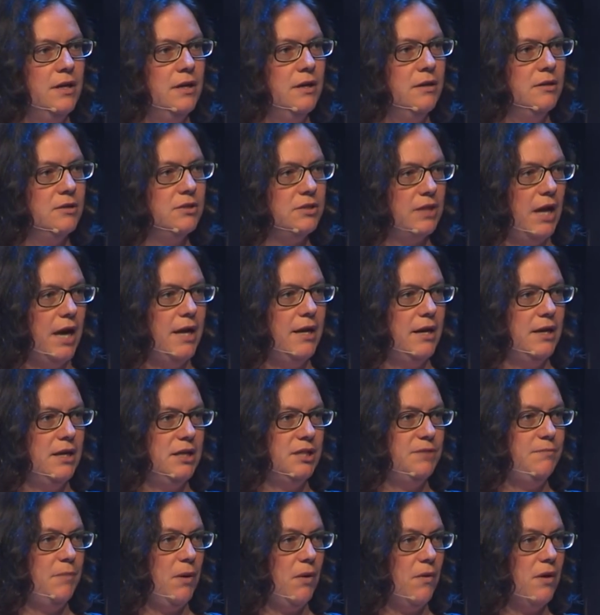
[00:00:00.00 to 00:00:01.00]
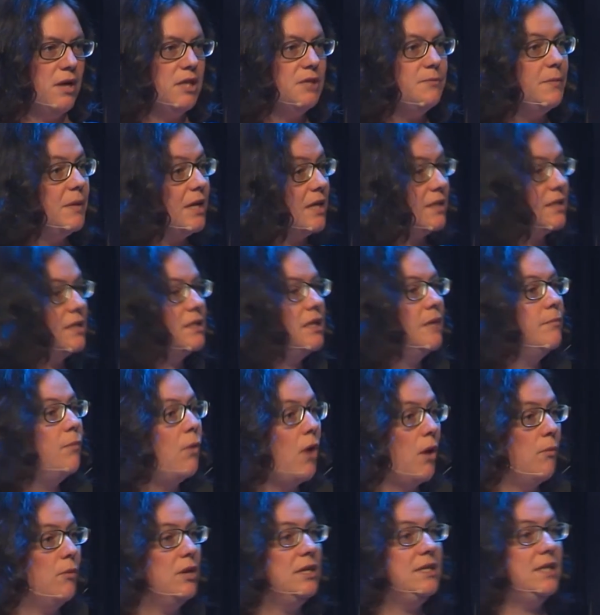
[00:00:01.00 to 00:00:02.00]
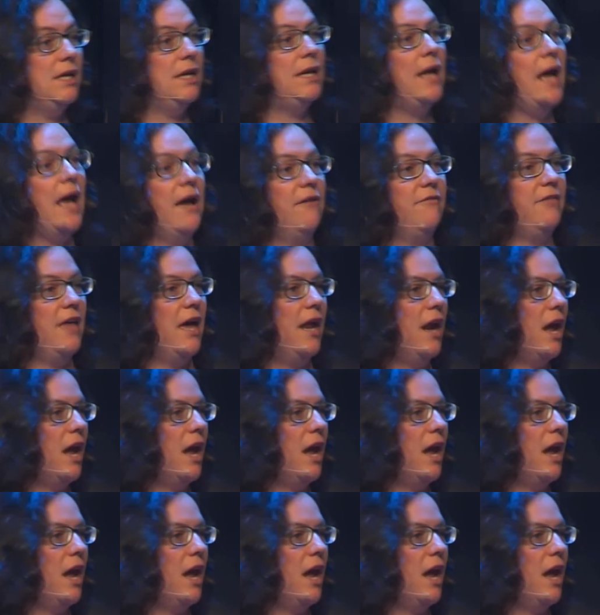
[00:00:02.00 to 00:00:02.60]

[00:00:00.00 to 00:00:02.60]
signed-in experience, because at some point we did have that.